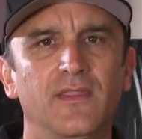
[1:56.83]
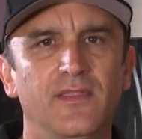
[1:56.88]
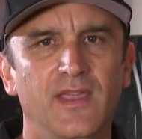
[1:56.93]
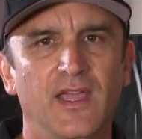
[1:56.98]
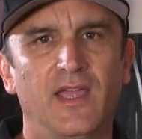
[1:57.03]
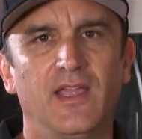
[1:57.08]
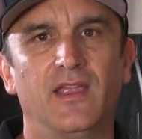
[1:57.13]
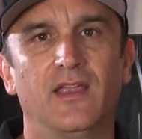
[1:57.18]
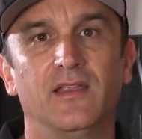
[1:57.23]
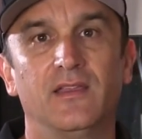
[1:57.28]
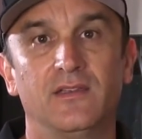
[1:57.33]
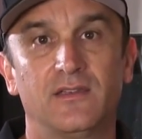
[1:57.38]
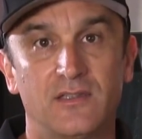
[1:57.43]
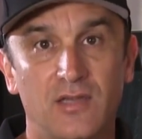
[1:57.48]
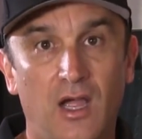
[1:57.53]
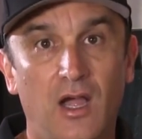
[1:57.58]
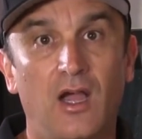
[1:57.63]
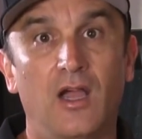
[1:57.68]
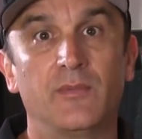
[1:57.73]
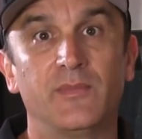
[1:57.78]
that
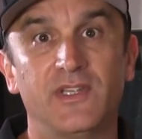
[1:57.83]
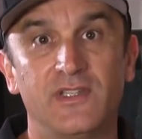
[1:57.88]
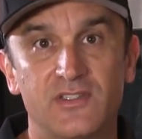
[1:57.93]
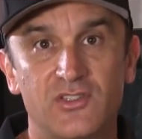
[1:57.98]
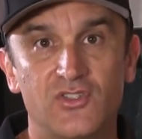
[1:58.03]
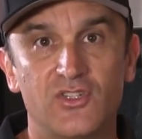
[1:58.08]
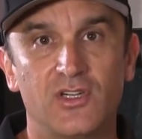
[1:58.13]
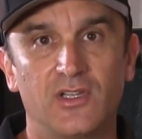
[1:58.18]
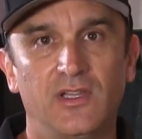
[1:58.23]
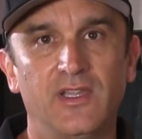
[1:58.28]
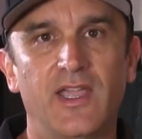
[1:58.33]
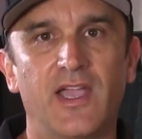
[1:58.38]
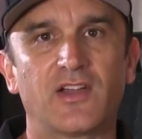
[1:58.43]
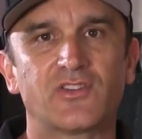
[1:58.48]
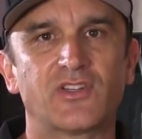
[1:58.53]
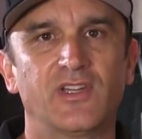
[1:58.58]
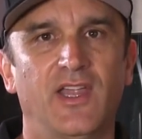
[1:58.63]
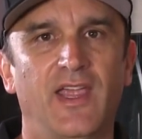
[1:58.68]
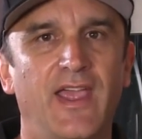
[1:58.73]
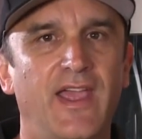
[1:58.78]
Tommy's chili
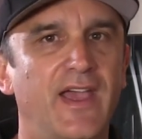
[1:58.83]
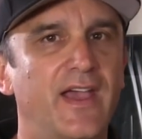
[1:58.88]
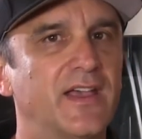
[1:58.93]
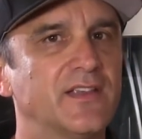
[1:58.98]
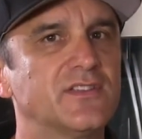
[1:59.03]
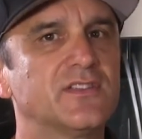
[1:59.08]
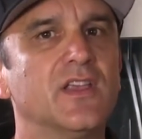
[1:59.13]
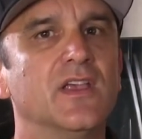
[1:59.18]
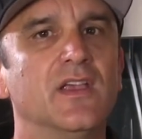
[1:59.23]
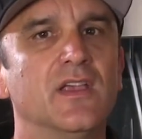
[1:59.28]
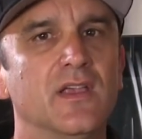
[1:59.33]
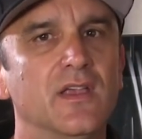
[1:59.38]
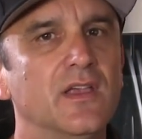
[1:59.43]
actually has.